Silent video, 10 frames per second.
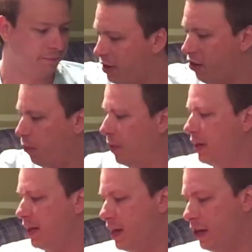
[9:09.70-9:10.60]
This
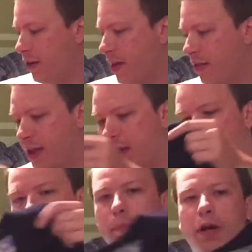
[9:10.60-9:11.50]
one here is
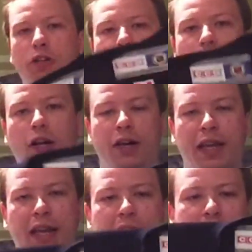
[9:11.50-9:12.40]
a Montreal
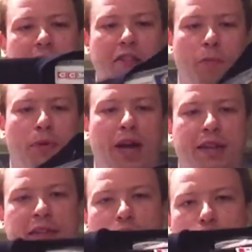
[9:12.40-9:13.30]
Canadiens
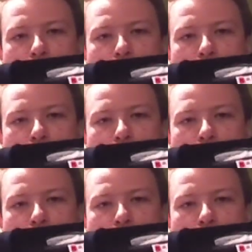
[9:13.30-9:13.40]
practice